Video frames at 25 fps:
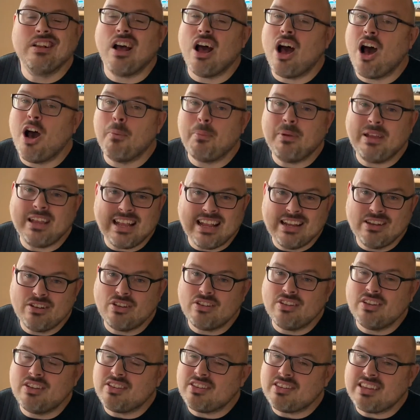I'll be
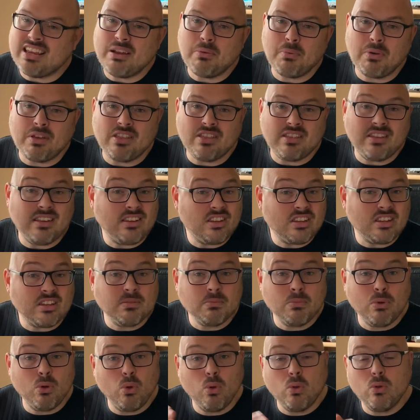interested to see whether these
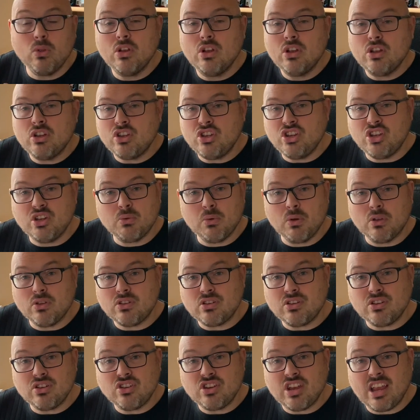small
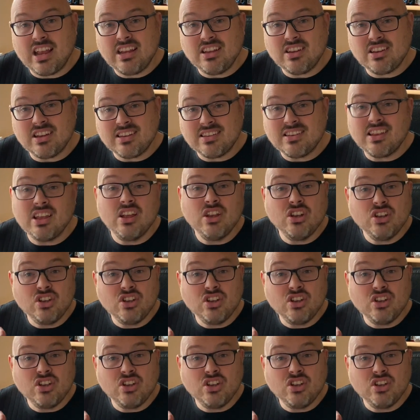nuances and changes